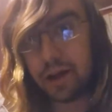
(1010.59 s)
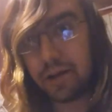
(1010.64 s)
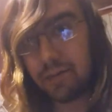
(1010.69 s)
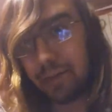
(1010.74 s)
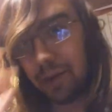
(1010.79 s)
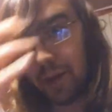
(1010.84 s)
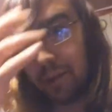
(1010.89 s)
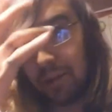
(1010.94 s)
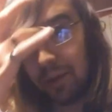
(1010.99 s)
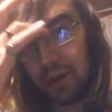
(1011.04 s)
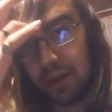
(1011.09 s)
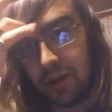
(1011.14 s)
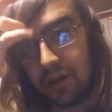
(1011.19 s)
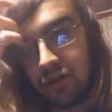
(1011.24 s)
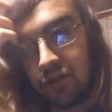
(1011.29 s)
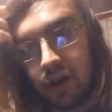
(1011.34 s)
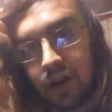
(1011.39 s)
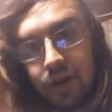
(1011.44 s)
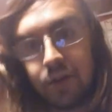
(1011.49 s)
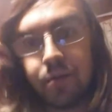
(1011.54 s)
And people
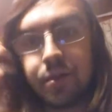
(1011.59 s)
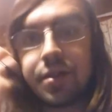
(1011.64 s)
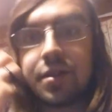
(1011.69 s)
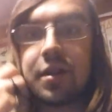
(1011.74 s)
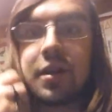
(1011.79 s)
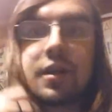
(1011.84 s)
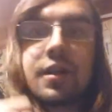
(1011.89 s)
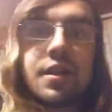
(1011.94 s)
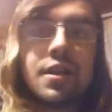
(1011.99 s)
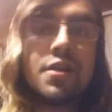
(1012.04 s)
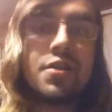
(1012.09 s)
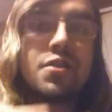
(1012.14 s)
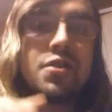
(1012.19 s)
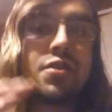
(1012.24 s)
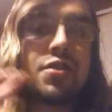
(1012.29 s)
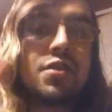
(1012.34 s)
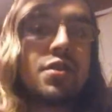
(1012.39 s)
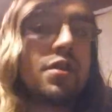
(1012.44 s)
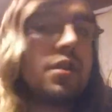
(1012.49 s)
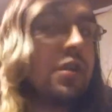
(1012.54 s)
enchanted with
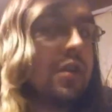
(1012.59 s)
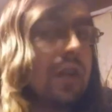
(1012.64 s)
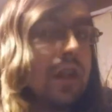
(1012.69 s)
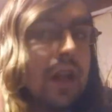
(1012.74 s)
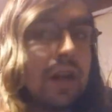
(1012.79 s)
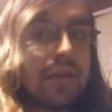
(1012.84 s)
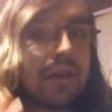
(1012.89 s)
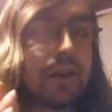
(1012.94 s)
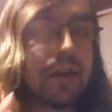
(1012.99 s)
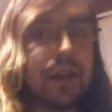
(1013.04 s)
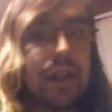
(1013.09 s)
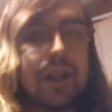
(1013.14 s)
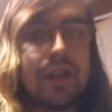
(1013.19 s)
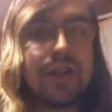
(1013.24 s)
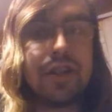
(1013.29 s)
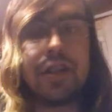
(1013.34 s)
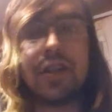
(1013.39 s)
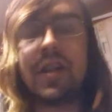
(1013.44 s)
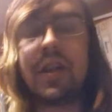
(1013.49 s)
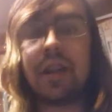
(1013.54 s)
darkness never really
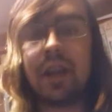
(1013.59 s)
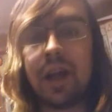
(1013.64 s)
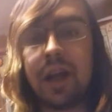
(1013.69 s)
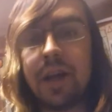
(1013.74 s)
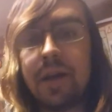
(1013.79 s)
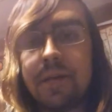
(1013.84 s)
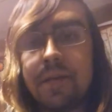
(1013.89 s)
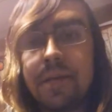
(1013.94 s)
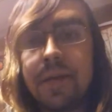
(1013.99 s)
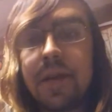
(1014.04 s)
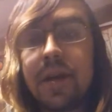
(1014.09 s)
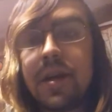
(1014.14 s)
see the light